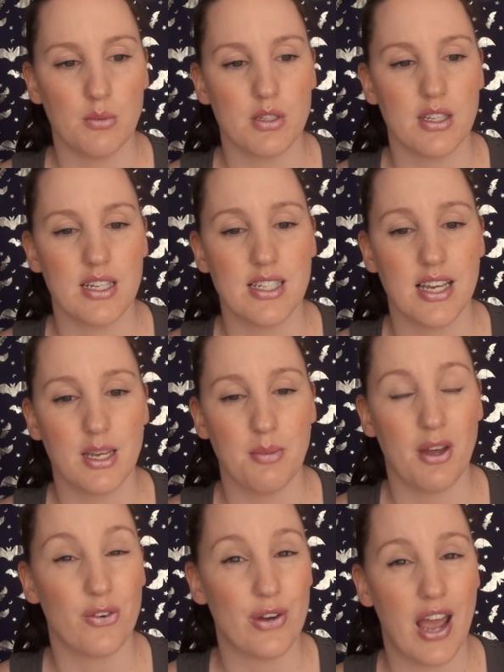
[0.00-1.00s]
so they take
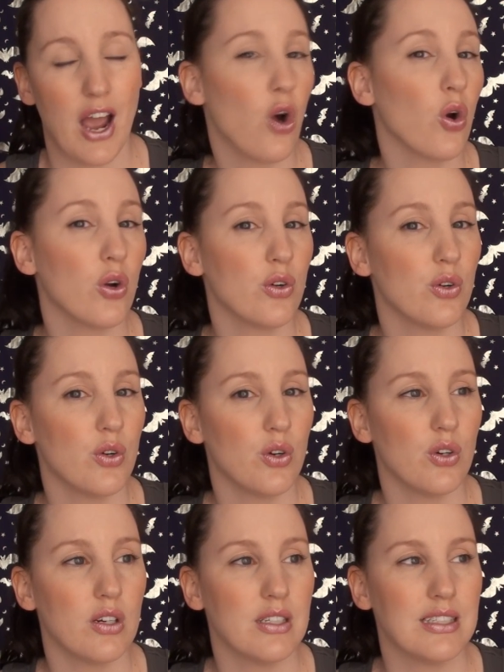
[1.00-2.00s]
about an hour
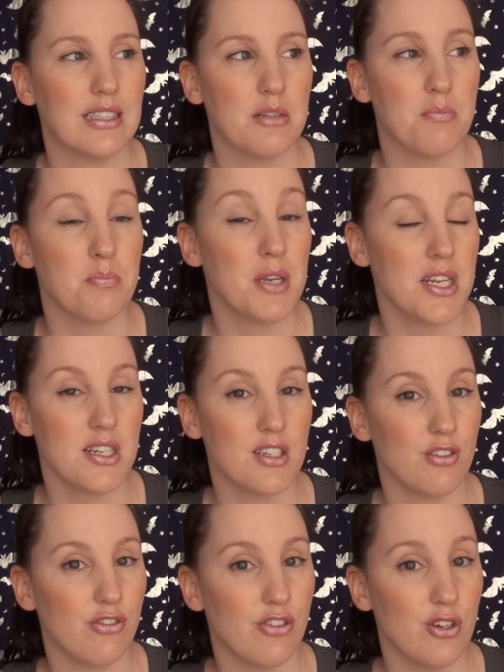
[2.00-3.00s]
and a bit
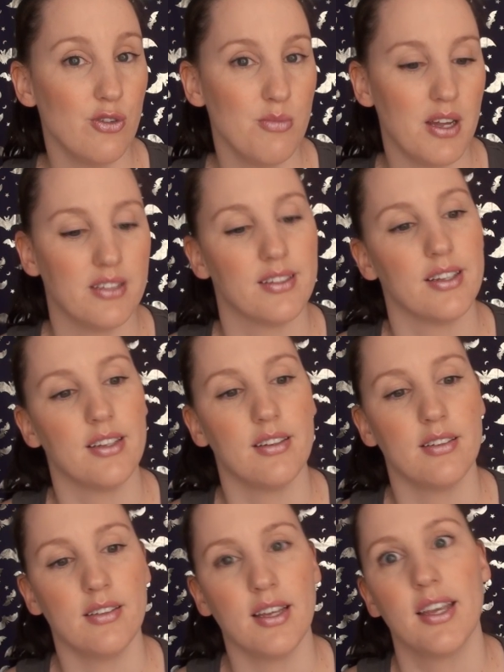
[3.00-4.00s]
to film, and
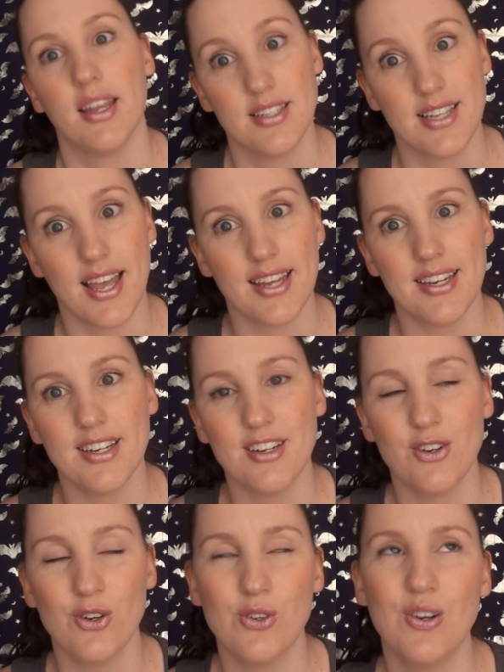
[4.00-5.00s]
then again to edit
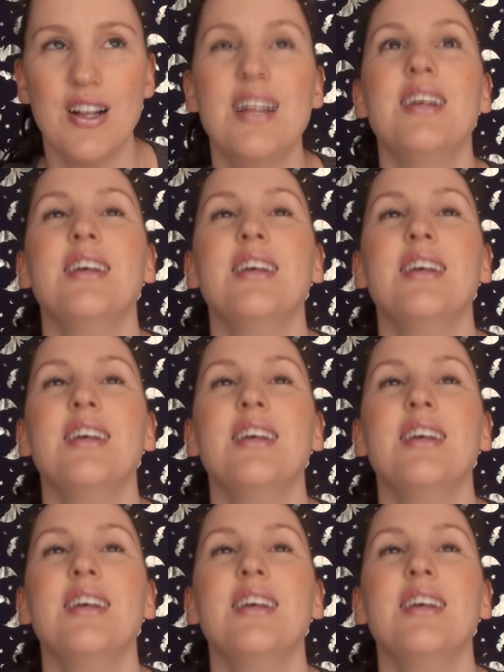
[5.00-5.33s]
it all.